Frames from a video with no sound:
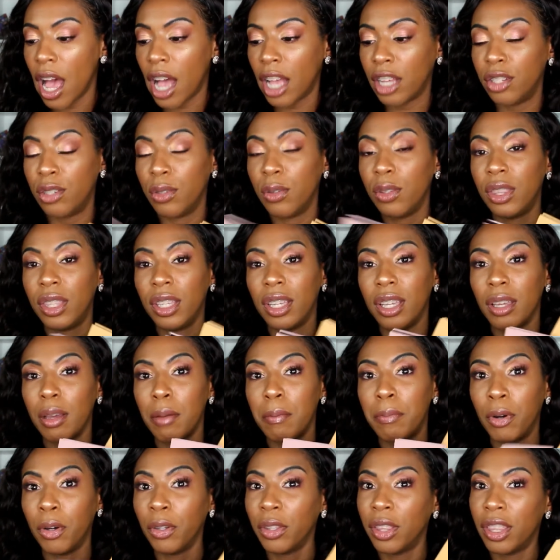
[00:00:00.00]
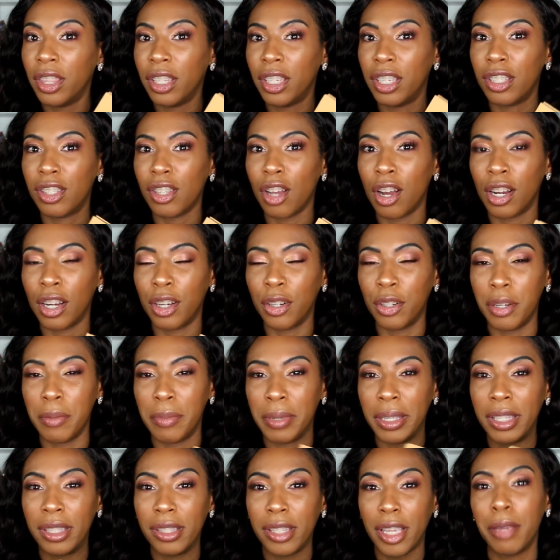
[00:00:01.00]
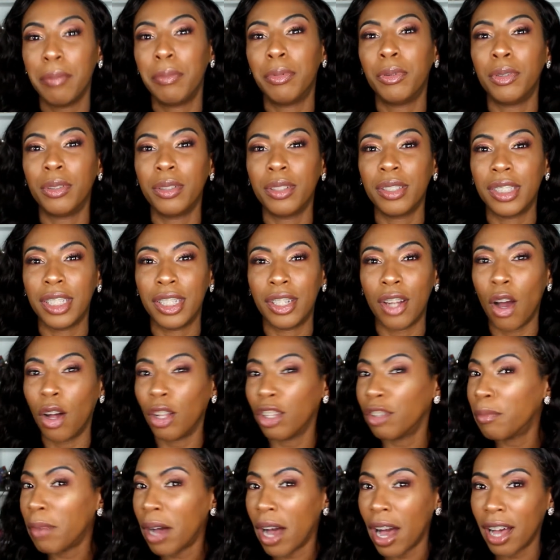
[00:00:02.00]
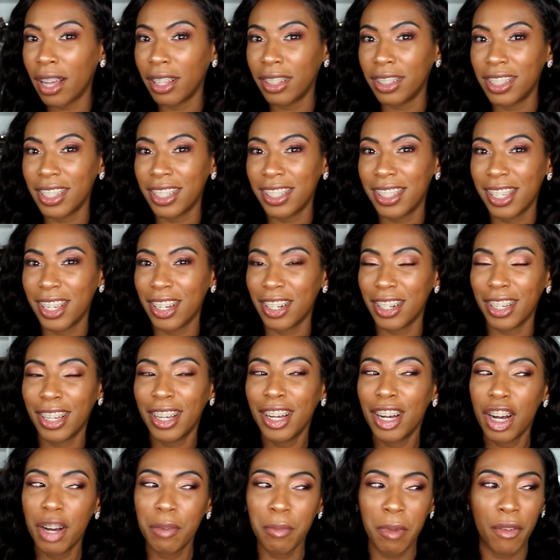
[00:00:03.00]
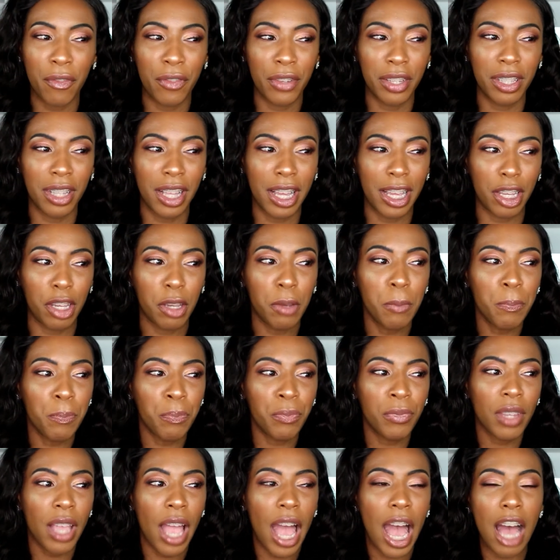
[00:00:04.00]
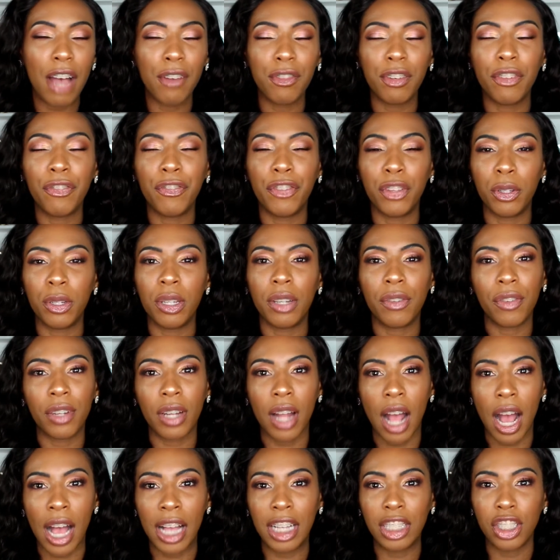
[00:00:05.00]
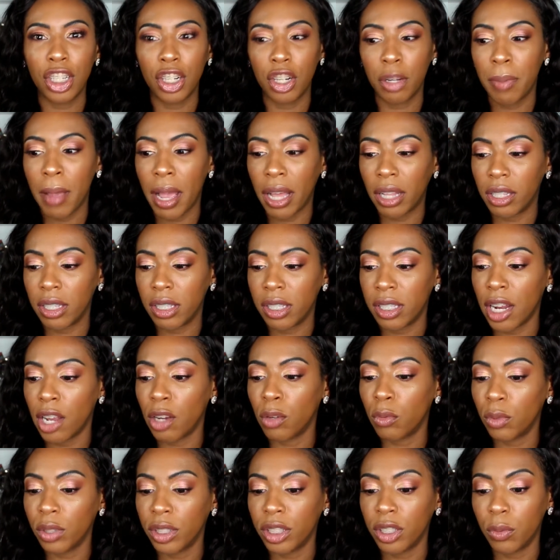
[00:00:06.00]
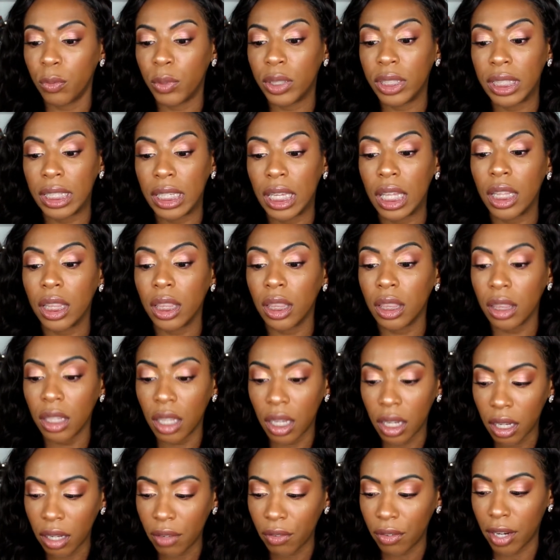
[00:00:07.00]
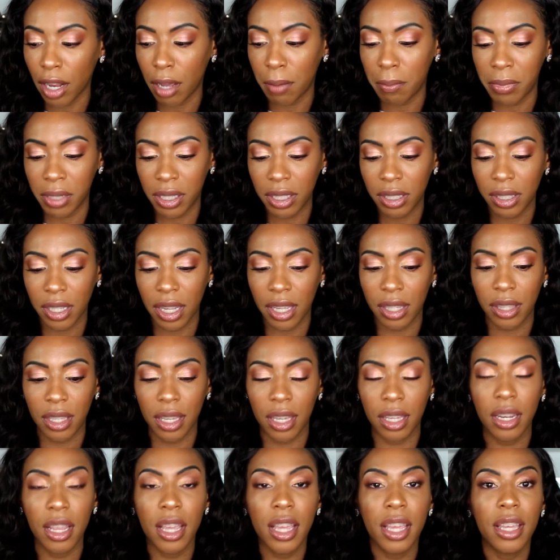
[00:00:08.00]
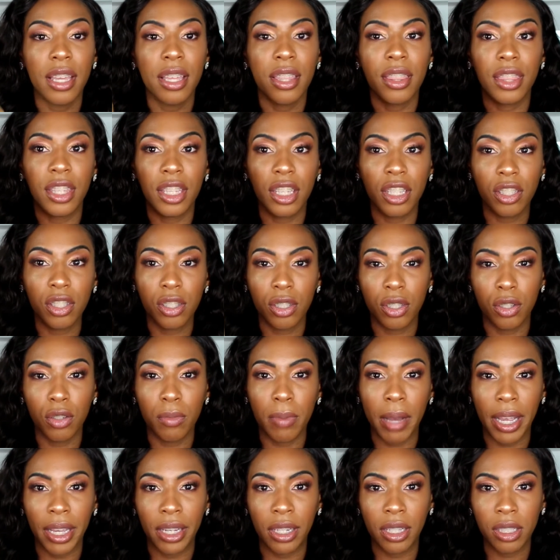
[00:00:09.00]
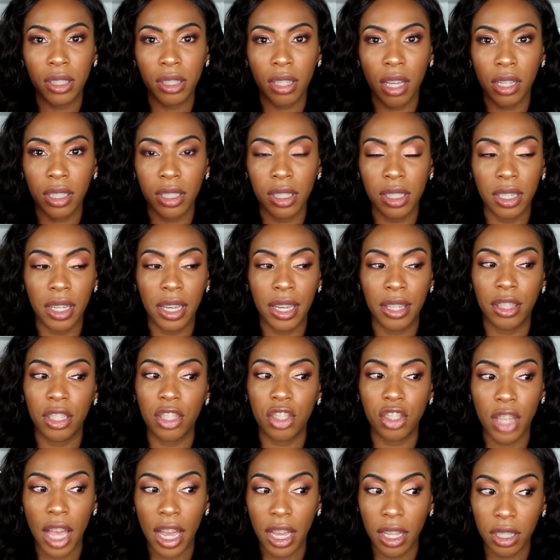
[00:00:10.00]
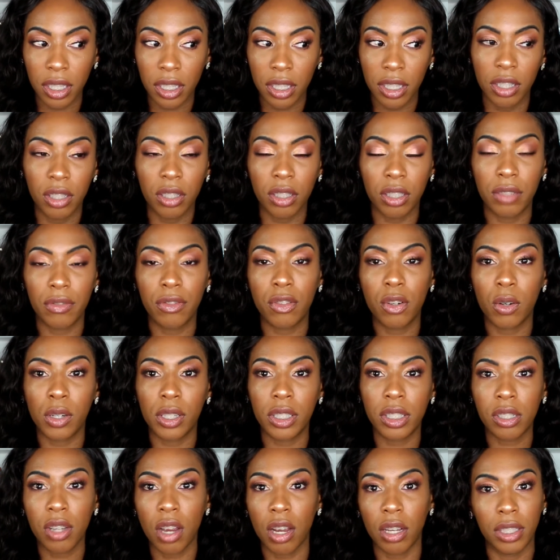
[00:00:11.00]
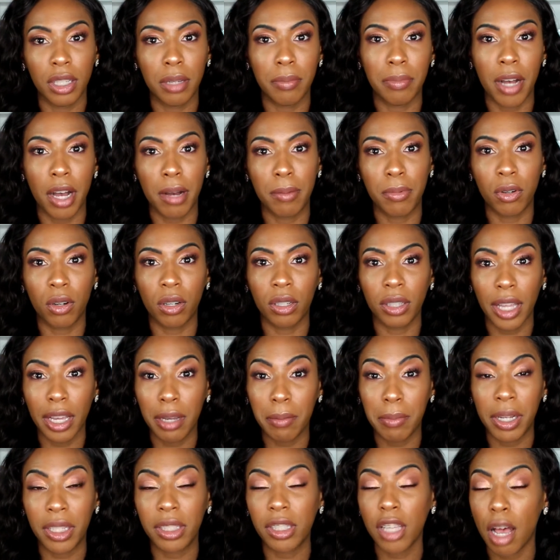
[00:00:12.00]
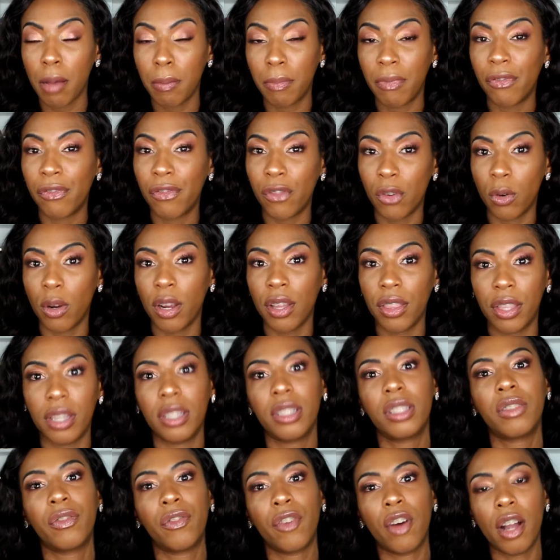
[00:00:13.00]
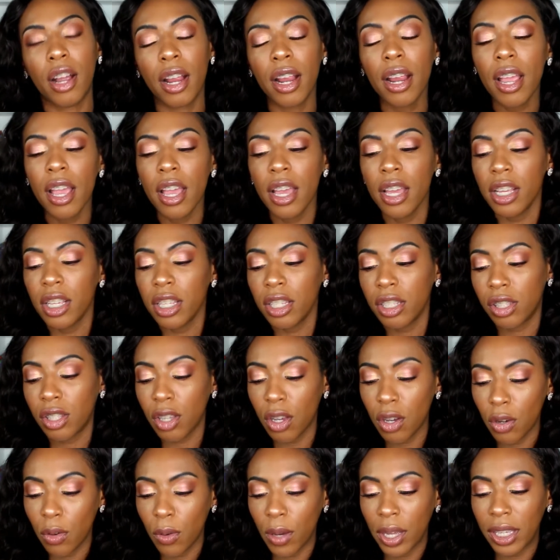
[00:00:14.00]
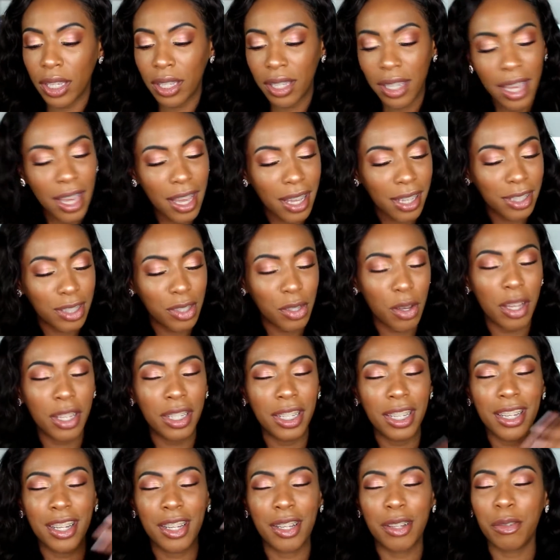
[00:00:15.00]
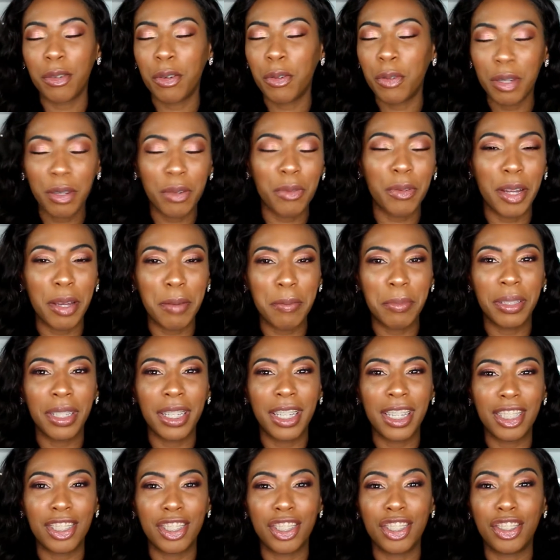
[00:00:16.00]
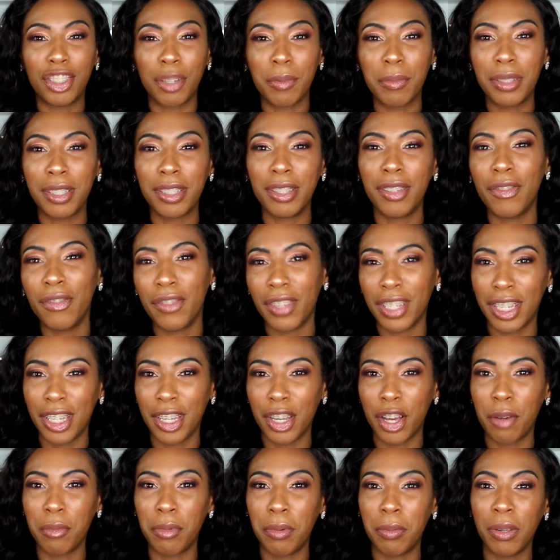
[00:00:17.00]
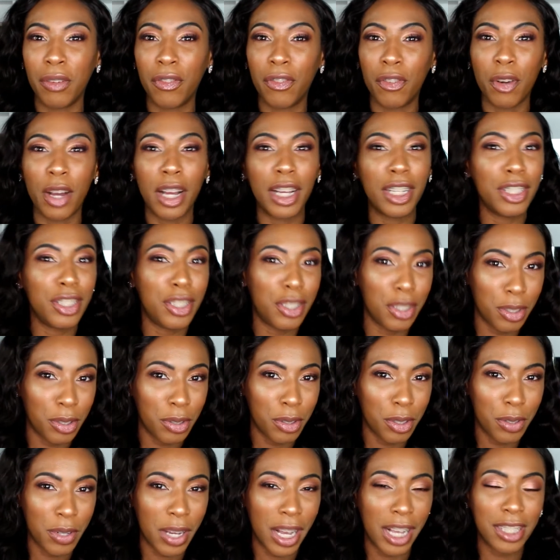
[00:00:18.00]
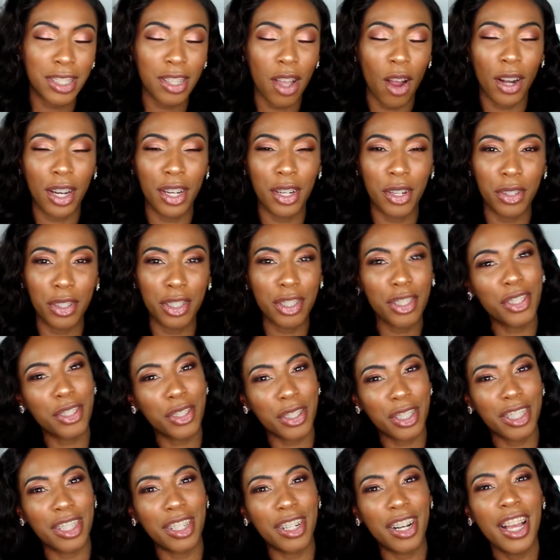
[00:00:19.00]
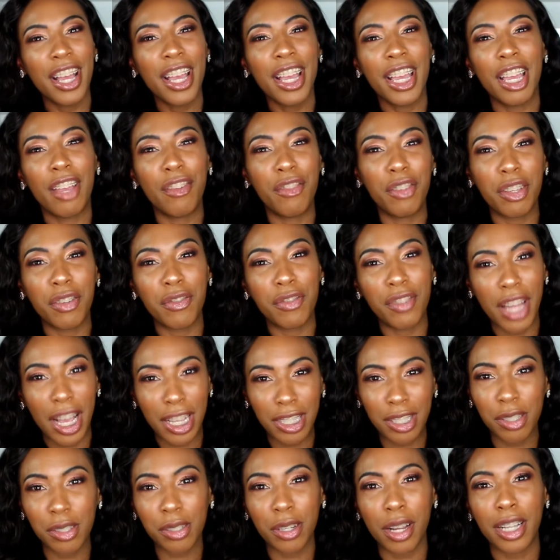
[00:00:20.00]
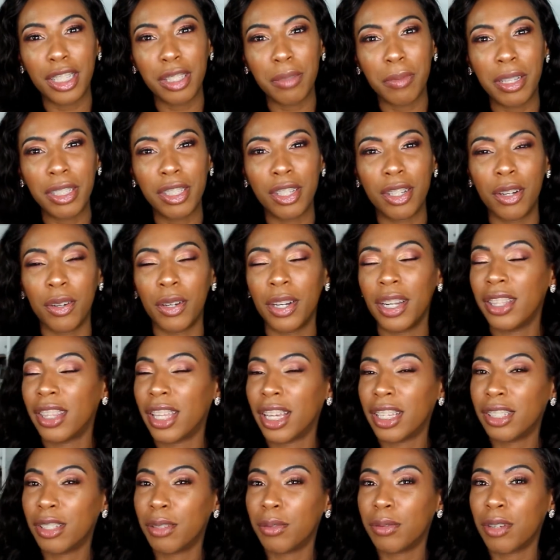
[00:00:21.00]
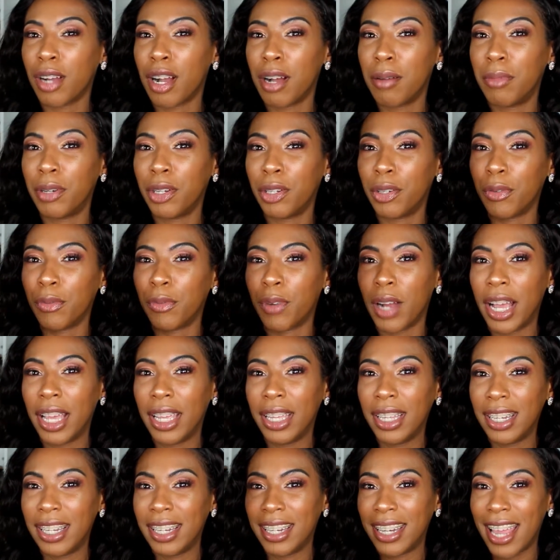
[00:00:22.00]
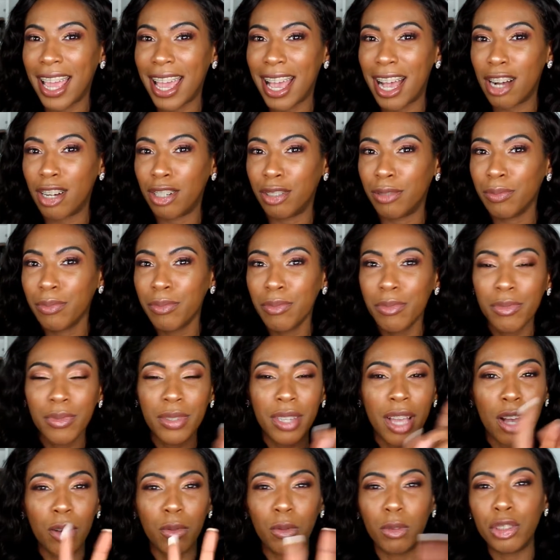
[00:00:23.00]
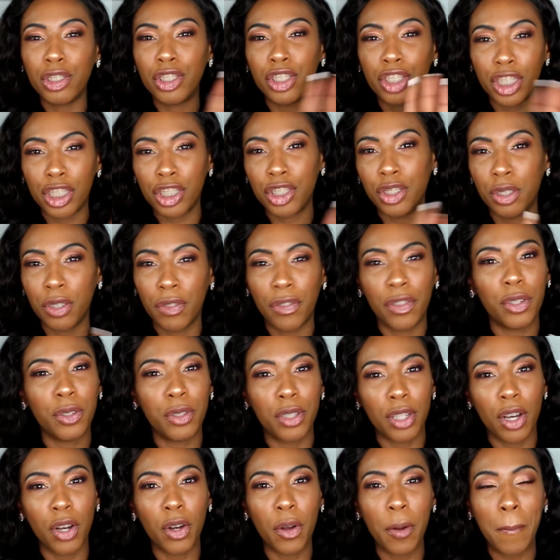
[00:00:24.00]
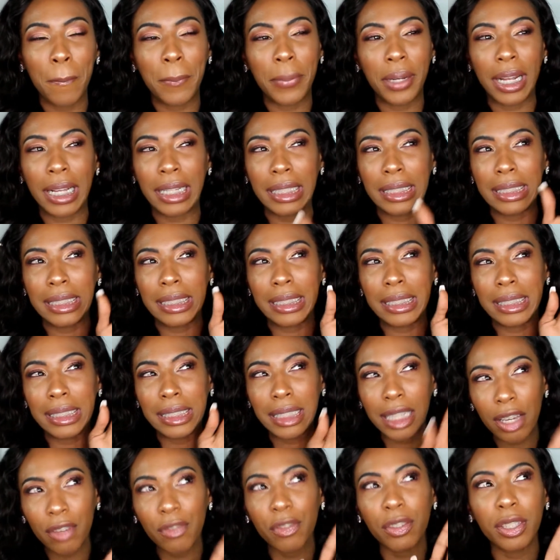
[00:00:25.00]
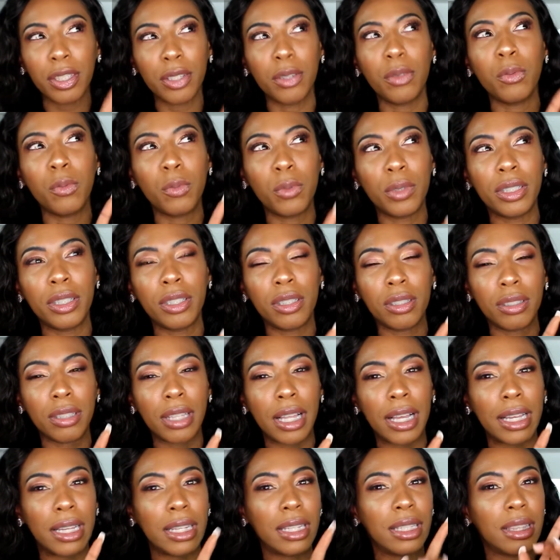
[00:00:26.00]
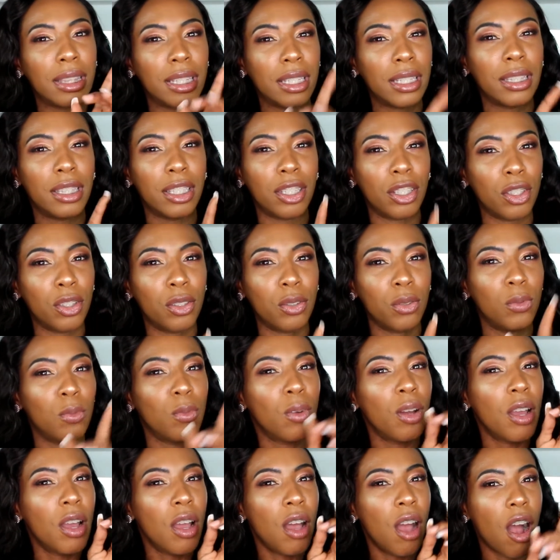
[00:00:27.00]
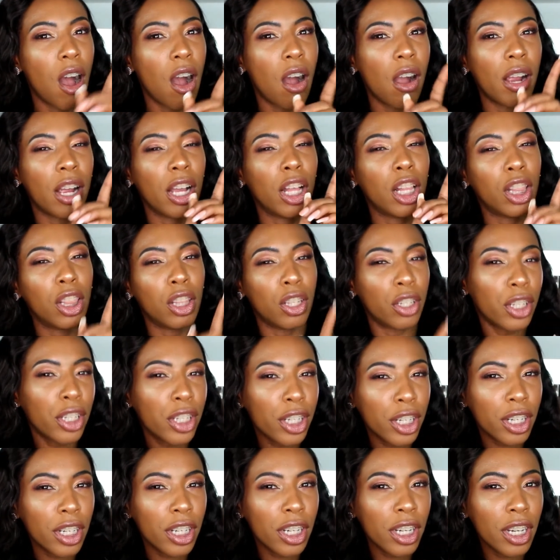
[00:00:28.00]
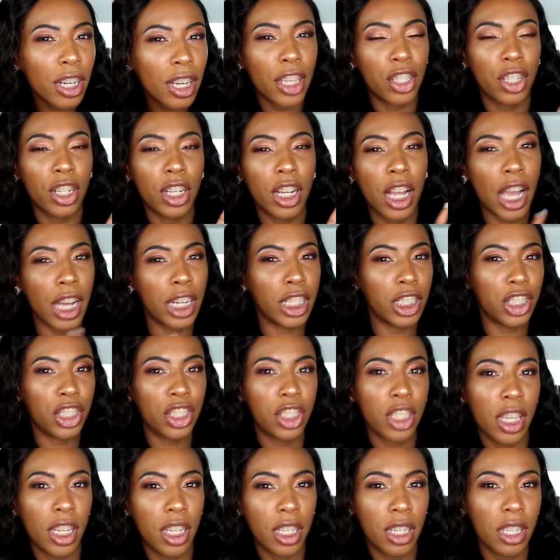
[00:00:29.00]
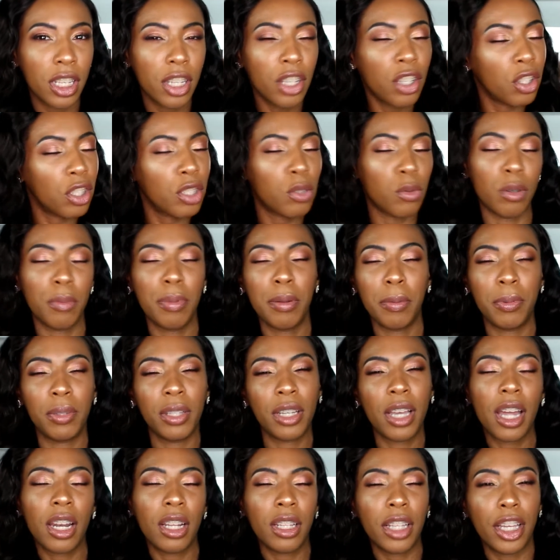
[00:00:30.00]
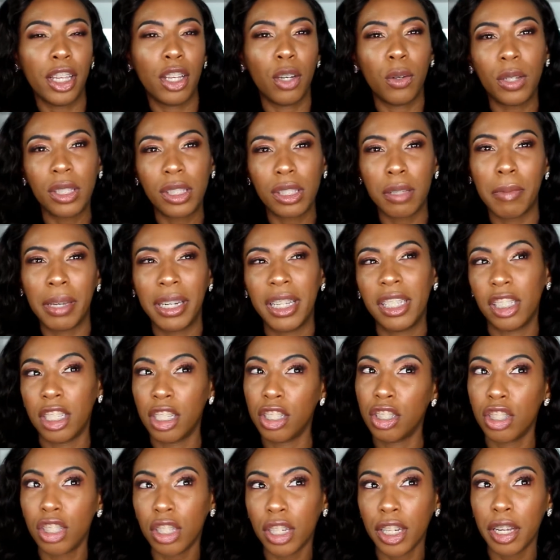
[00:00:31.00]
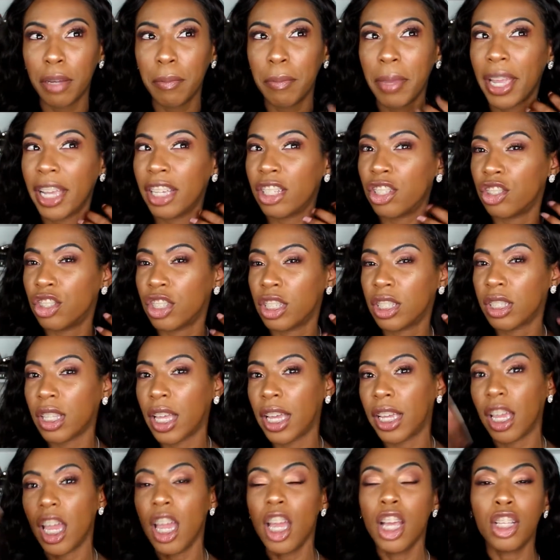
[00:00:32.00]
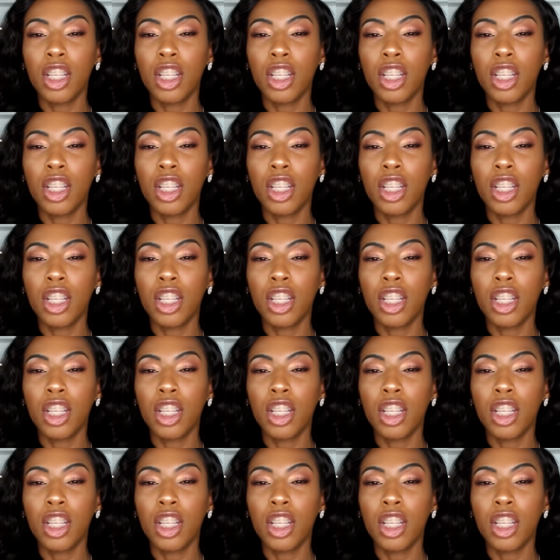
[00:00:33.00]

I do think both of these are going to be staples in all of my eye looks here to come. I feel like I have a few different eyeshadow palettes that I really love, and I must say that these two by Anastasia and the Jaclyn Hill and of course Carly Bobble are like my top 4 thus far. So yeah, so I need to quit rambling and just jump into the video. But before I do, you guys already know the drill. If you have not subscribed to my channel, go hit that subscribe button right now. I won't judge you if you don't, but I definitely will like think that you are a lurker and you're kind of shady and you just want people to kind of like go to somebody's Instagram page and just like